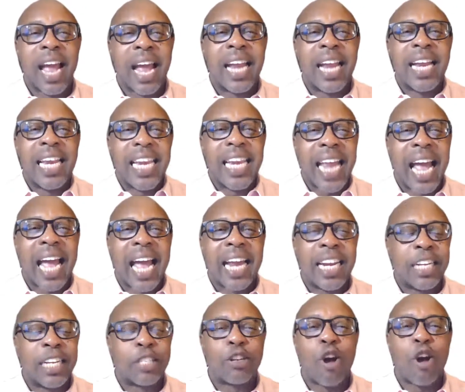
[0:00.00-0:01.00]
and
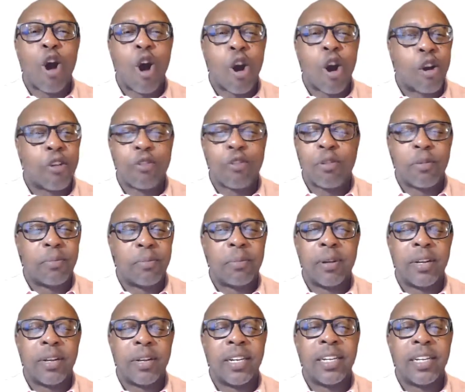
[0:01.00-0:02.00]
that is
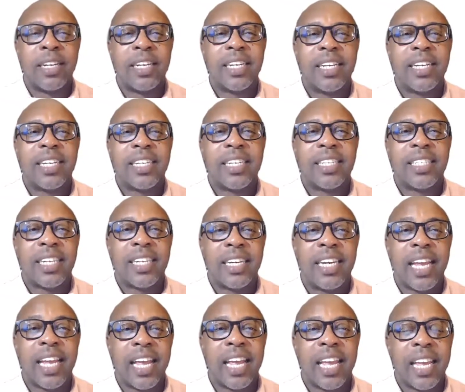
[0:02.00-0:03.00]
honorable
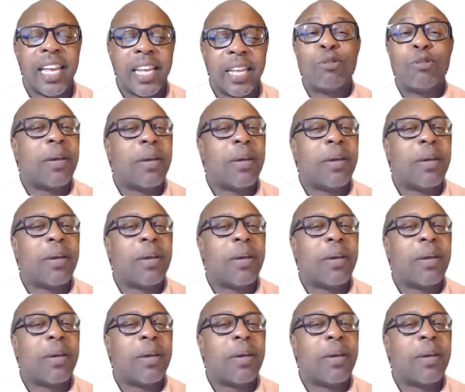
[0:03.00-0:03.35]
today.